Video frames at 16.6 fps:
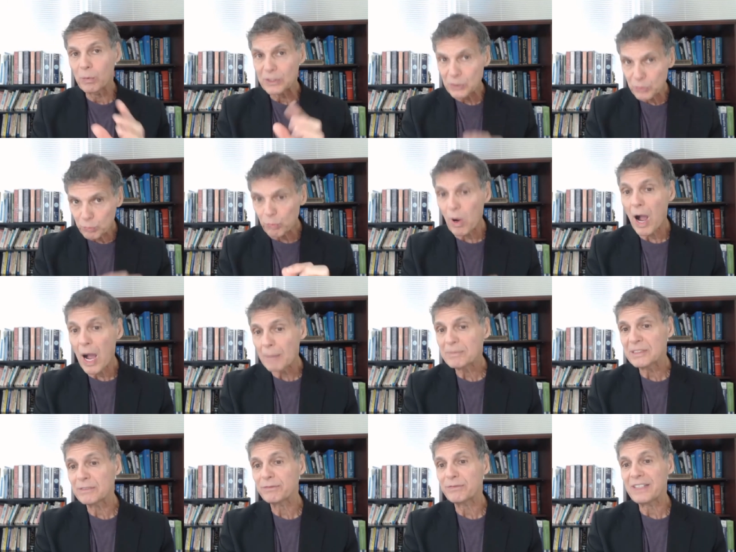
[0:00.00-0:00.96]
which
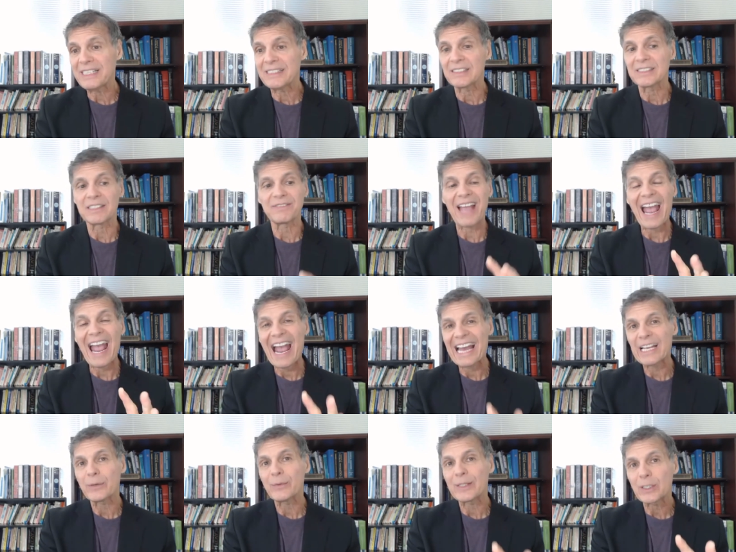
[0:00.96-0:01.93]
robs the fetus of
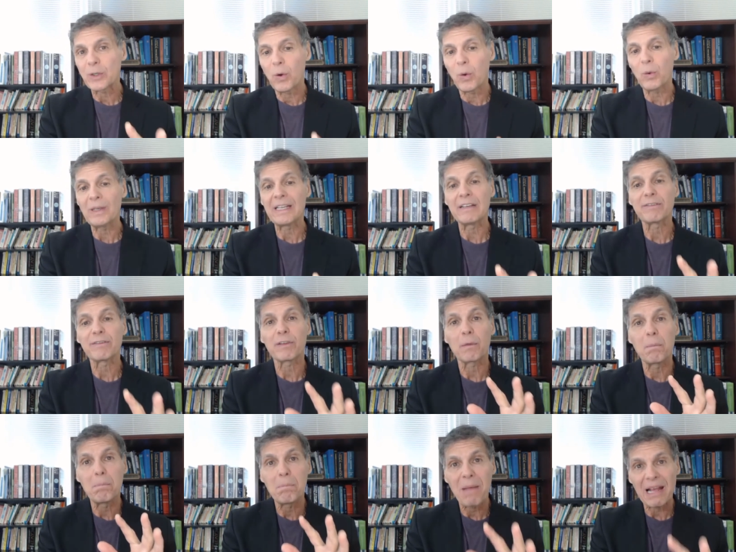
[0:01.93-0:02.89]
adequate choline
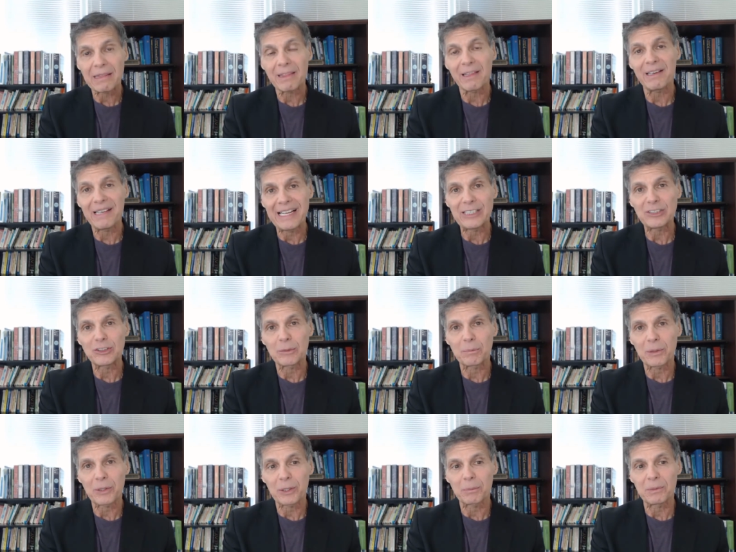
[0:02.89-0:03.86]
for
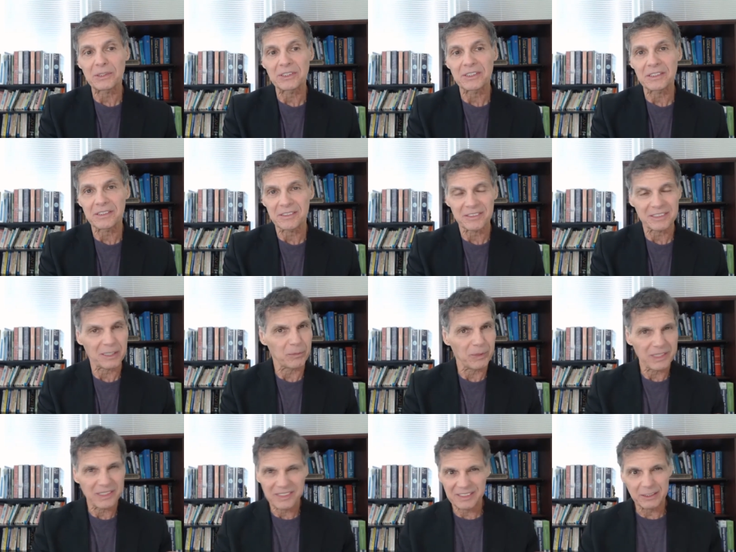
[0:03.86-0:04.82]
methylation purposes. You're saying,
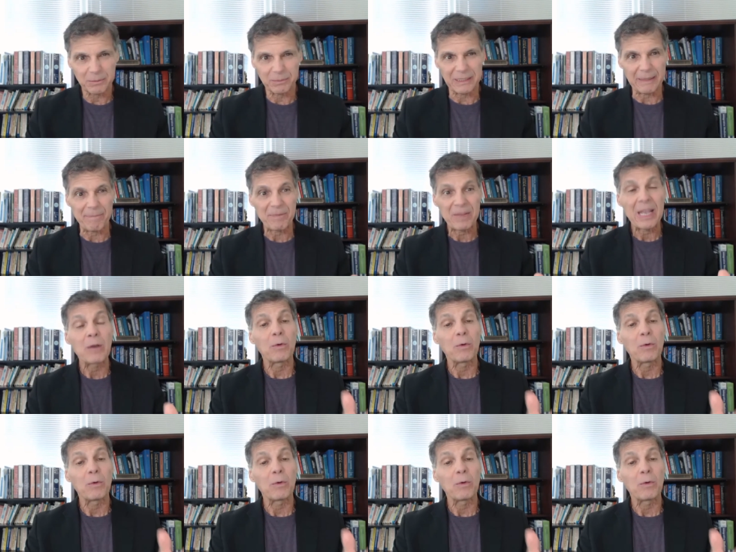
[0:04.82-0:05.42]
what does this mean?